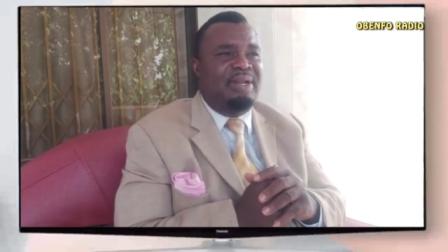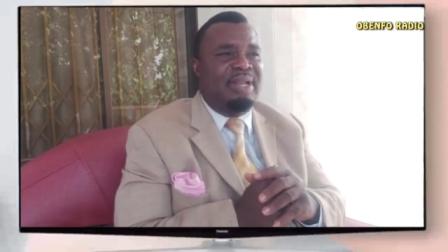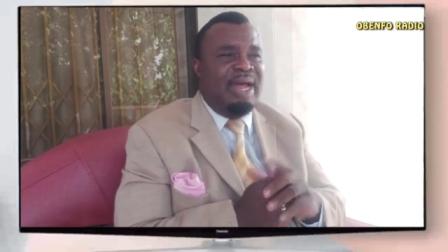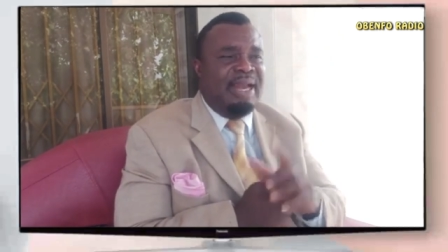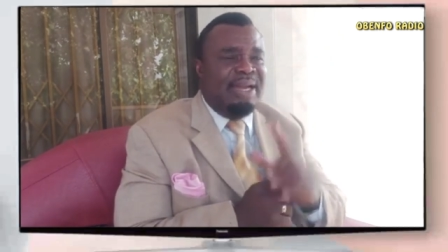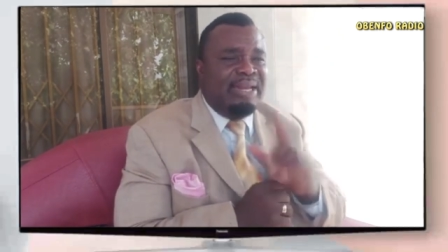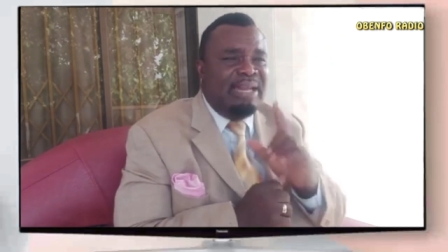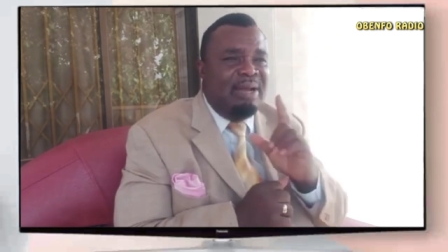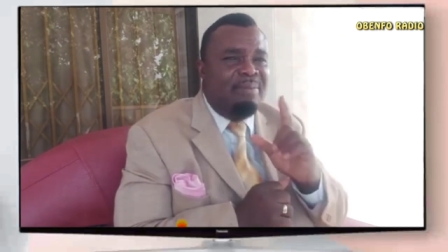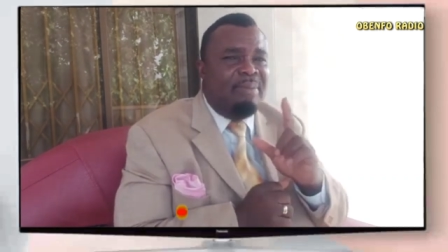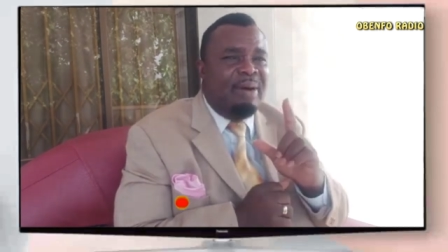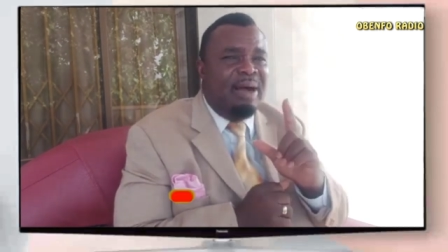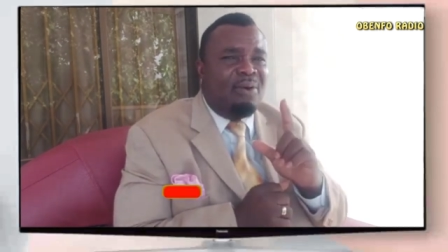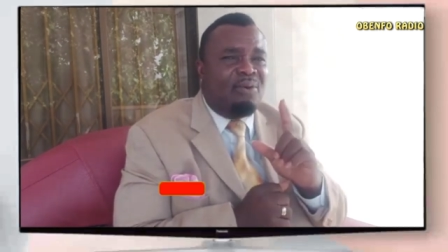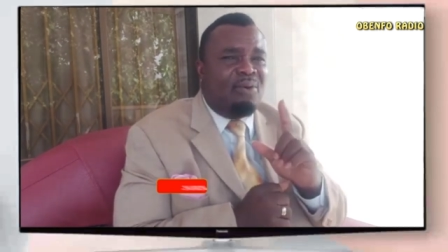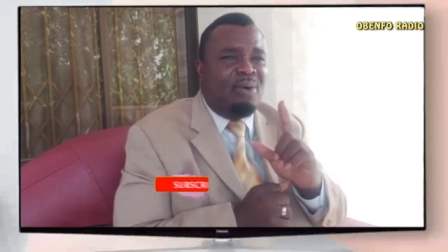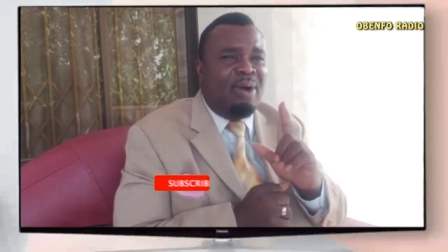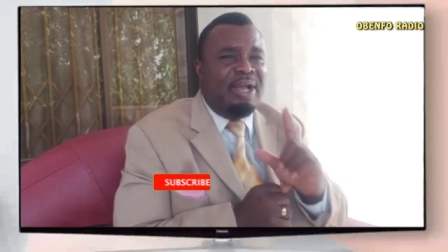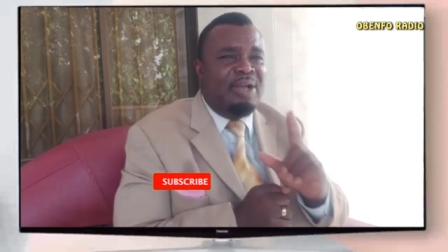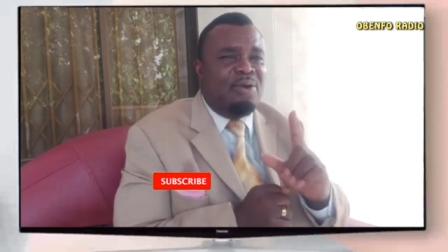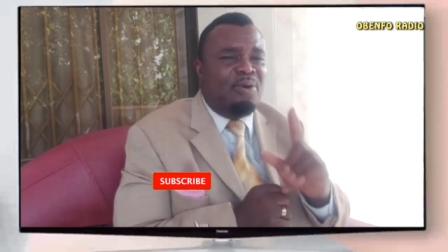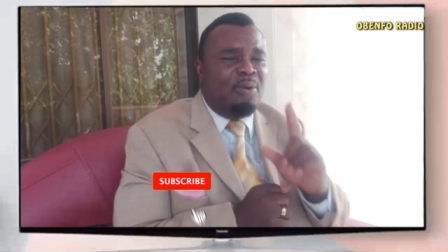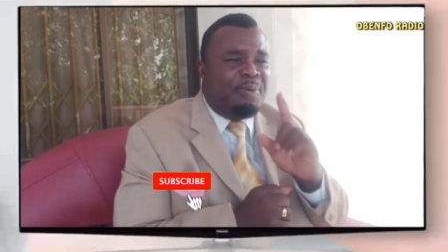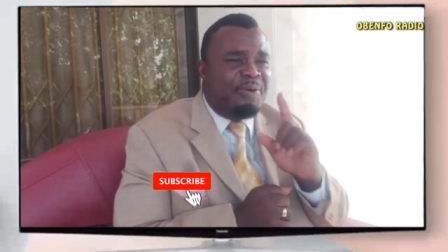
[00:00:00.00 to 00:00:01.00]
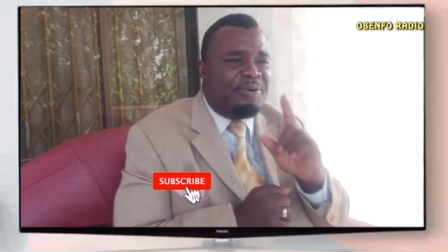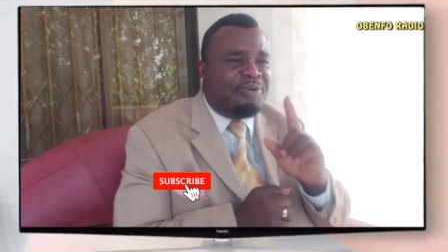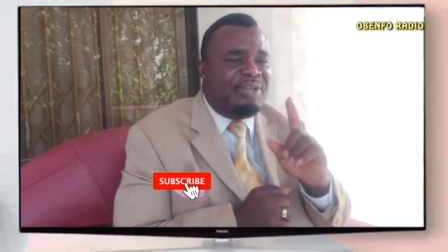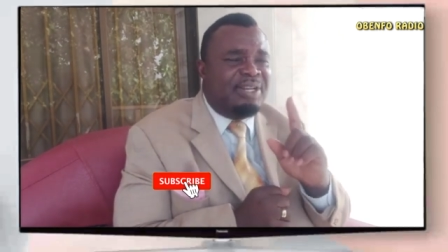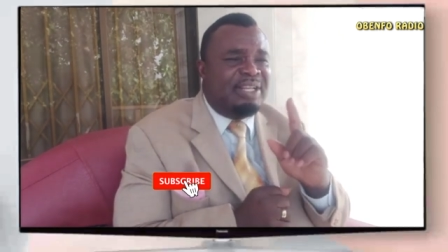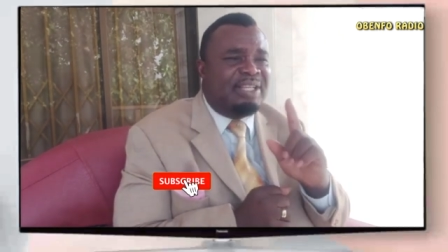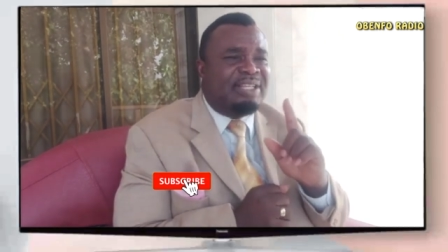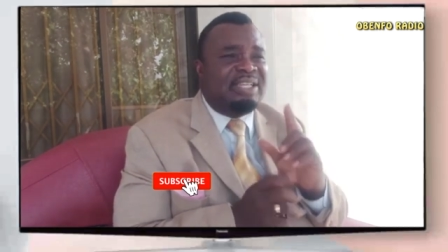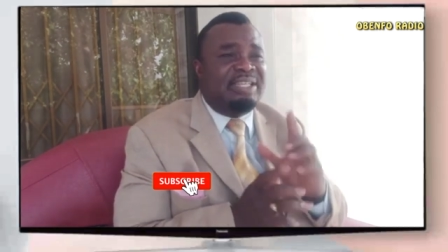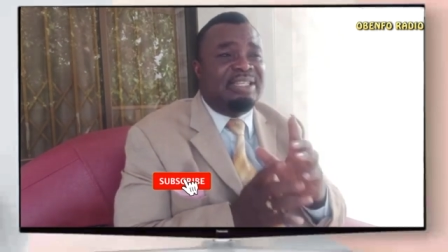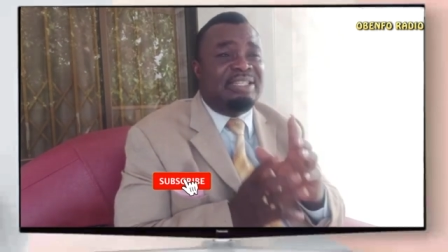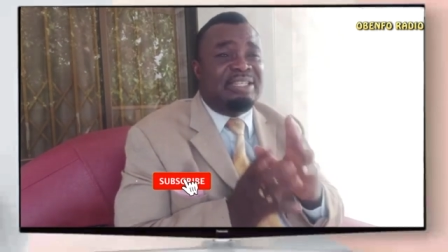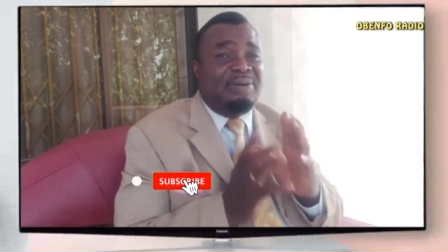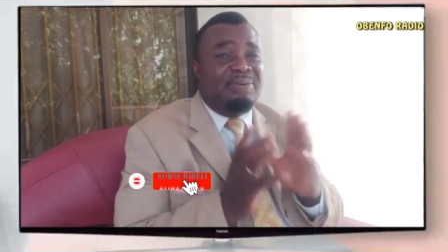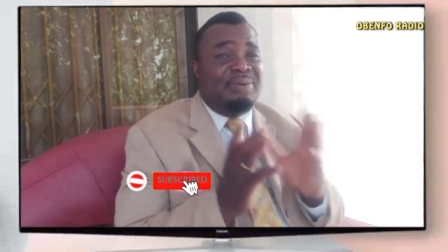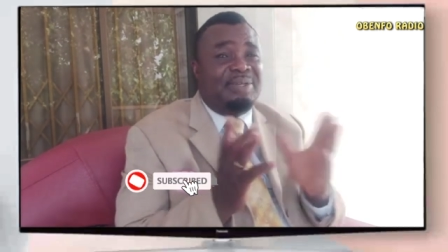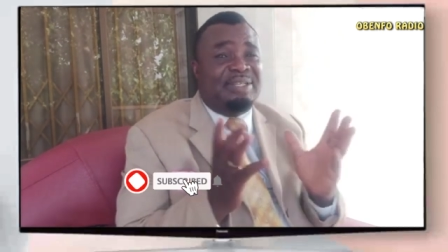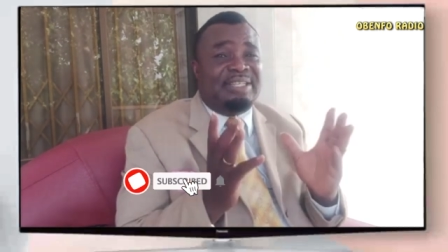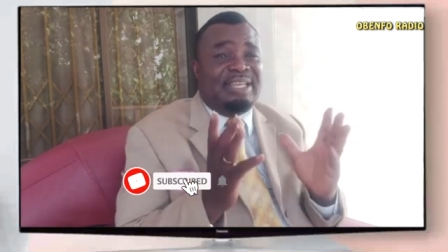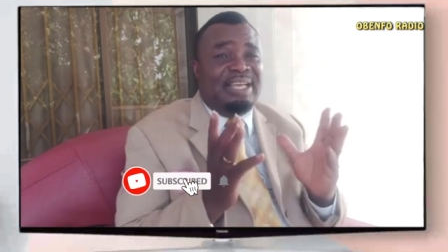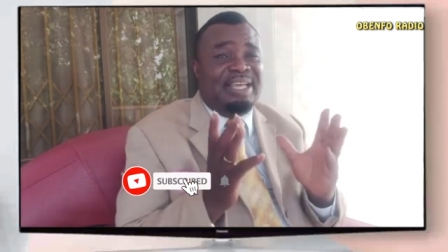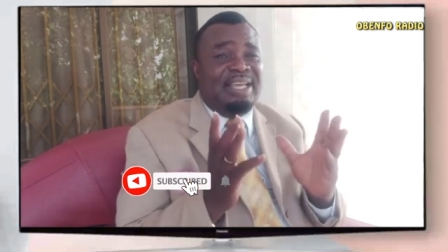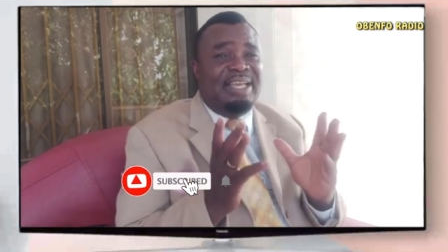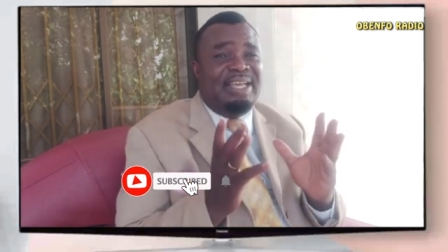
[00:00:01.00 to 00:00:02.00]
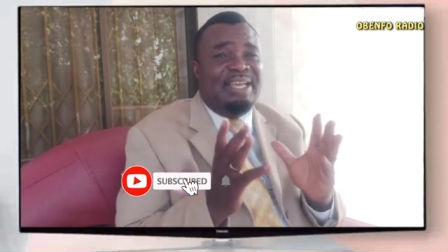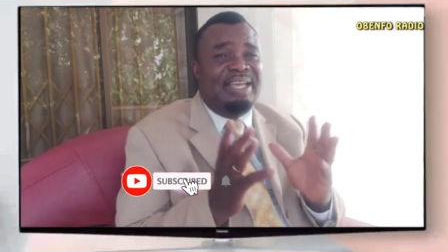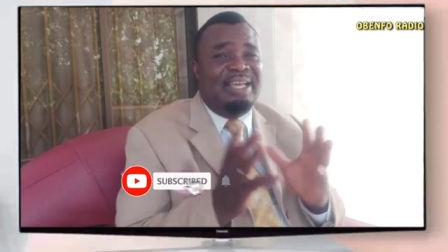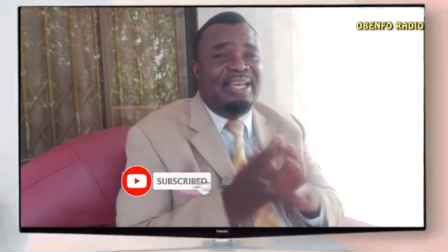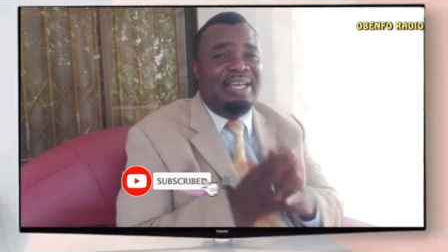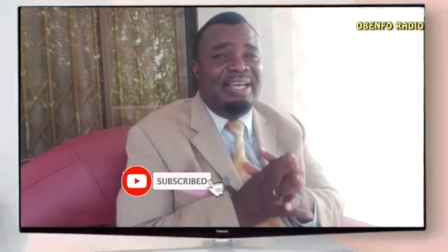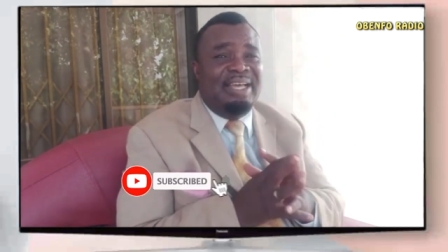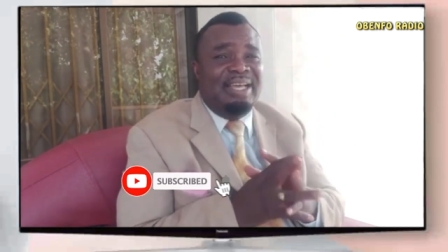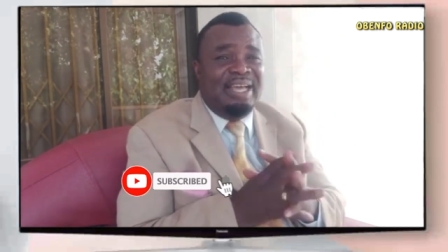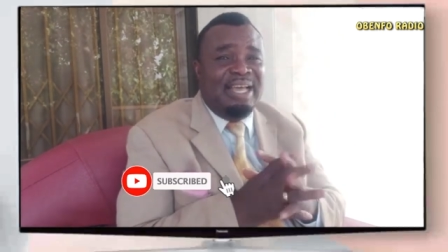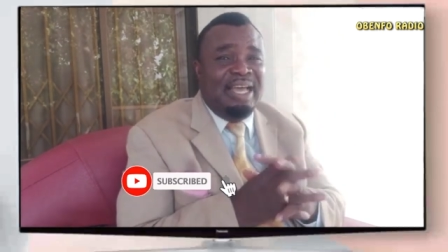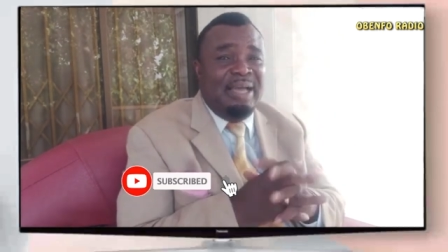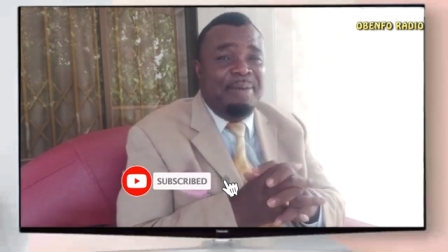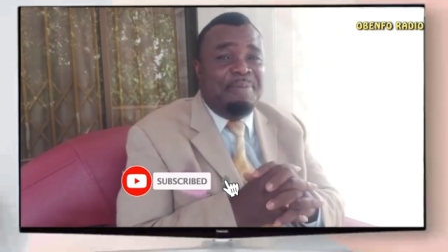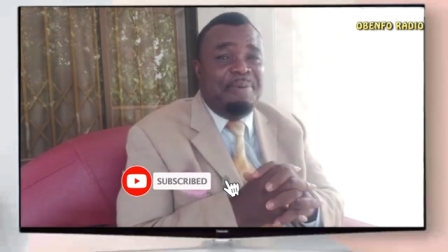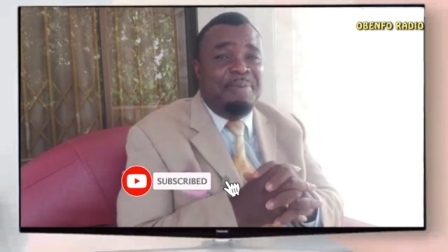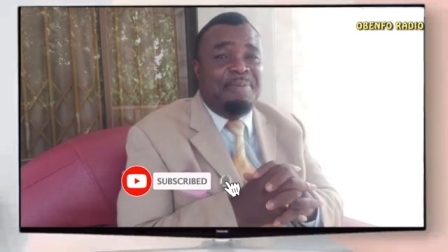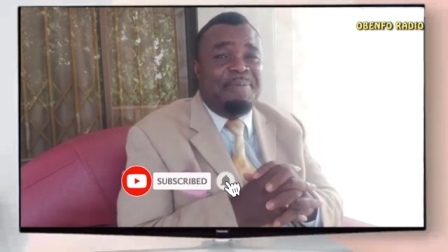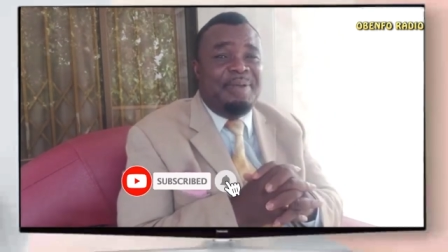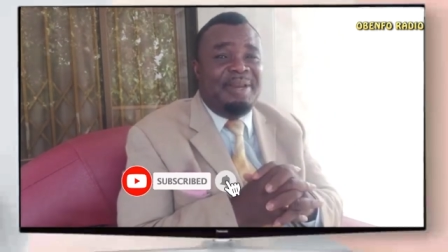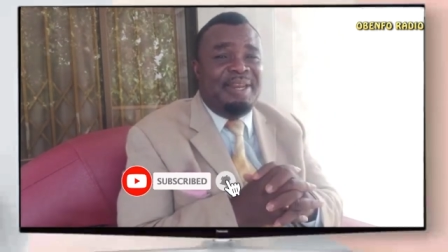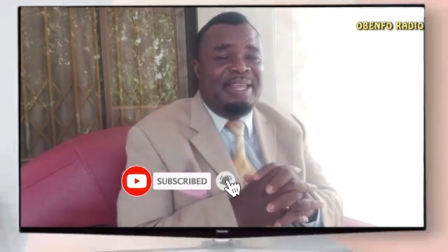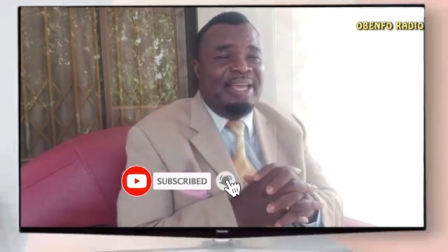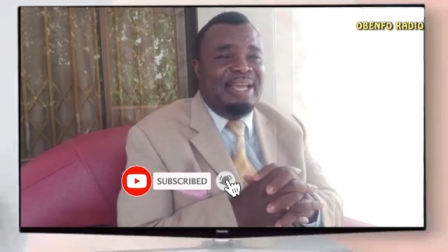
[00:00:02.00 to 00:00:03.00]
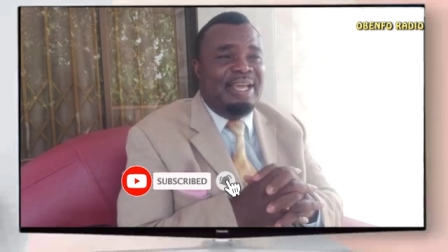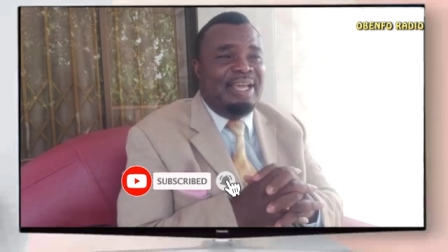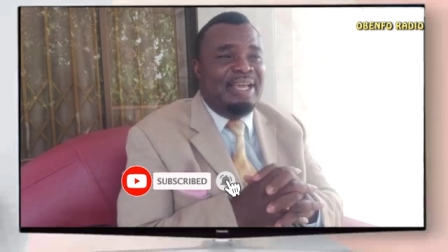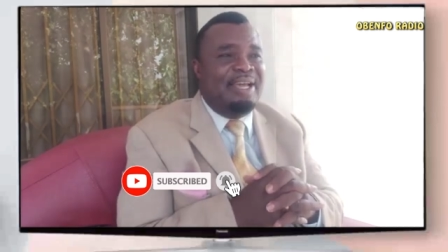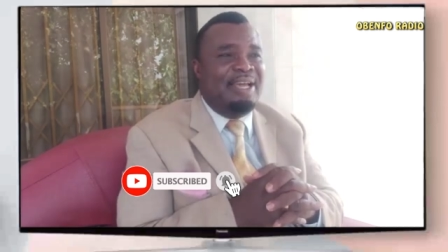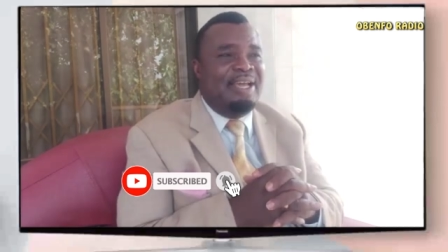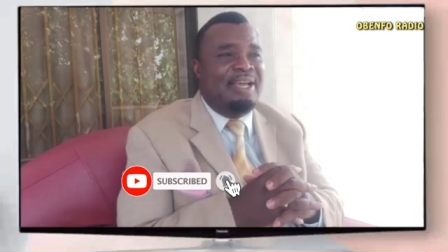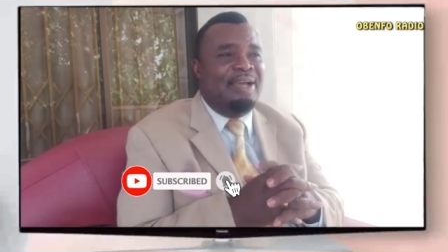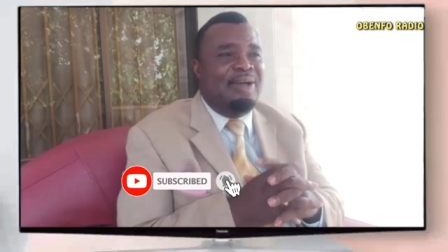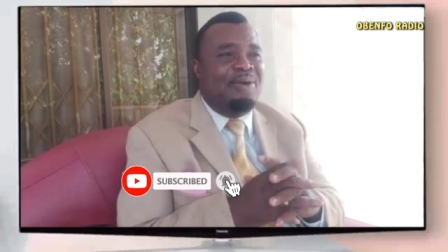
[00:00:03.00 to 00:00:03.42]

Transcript: now dear by quite opportunities, I will say MPP dear.